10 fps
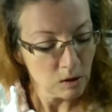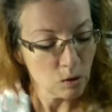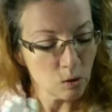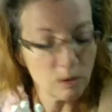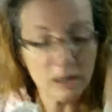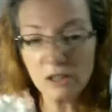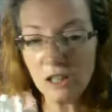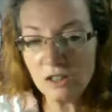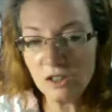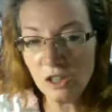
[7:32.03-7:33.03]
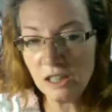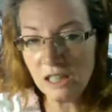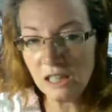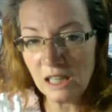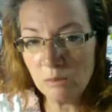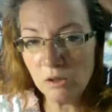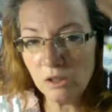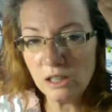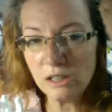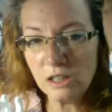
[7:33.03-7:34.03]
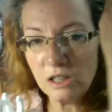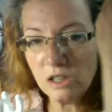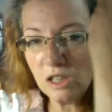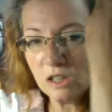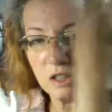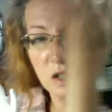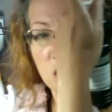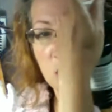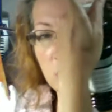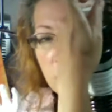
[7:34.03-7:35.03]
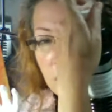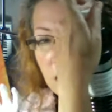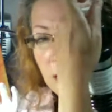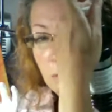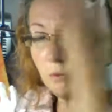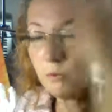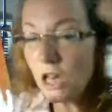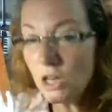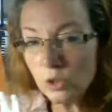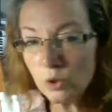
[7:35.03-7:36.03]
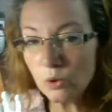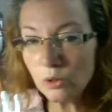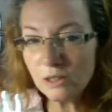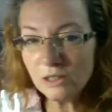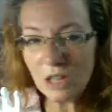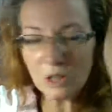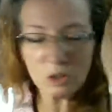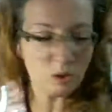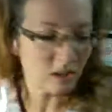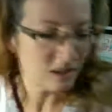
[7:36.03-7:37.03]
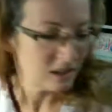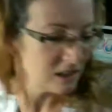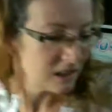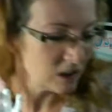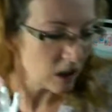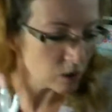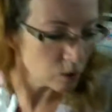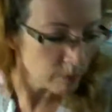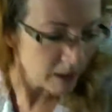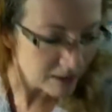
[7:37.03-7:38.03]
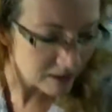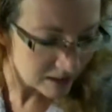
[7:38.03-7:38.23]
Oh, let's not look at the label. Let's not show anybody the label. From Dollar Store. Yeah, Dollar Store paint.